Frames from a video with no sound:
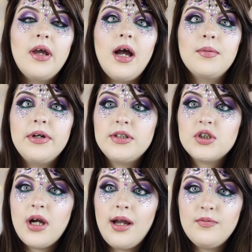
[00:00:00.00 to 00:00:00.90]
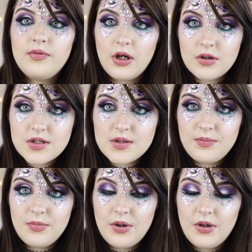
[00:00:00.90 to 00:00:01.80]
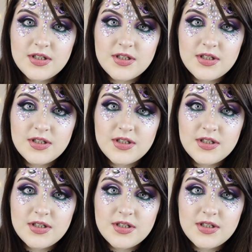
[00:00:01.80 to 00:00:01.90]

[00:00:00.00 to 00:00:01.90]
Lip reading: I'm going to try and vlog some more.